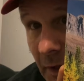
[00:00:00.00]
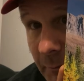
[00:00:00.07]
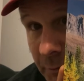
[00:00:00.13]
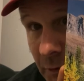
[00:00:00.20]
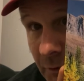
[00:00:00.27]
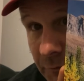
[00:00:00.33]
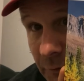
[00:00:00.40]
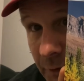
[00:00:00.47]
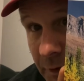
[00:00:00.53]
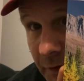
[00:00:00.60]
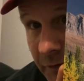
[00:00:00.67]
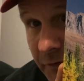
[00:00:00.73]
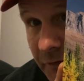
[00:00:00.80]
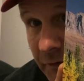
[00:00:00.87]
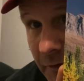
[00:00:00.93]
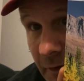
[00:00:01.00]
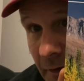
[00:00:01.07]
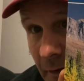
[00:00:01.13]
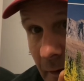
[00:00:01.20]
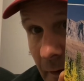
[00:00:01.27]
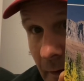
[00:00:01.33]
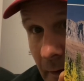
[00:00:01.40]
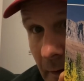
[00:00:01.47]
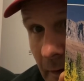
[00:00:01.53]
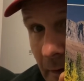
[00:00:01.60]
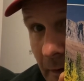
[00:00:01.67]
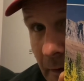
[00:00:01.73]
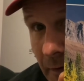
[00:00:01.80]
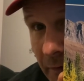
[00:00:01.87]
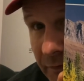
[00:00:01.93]
beautiful it is.
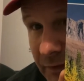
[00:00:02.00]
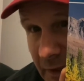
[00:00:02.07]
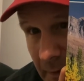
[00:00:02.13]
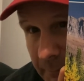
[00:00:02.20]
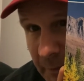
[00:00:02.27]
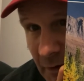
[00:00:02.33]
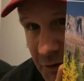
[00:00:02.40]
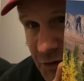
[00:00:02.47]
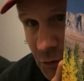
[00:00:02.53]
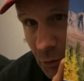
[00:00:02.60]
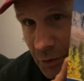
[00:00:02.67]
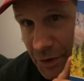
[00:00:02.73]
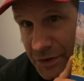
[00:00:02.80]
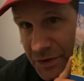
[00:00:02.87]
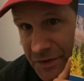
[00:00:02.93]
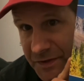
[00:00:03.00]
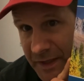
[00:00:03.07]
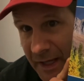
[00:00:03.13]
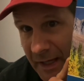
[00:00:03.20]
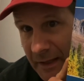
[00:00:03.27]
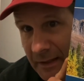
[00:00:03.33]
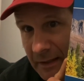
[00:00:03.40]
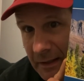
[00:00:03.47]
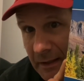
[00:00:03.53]
The thing about George is that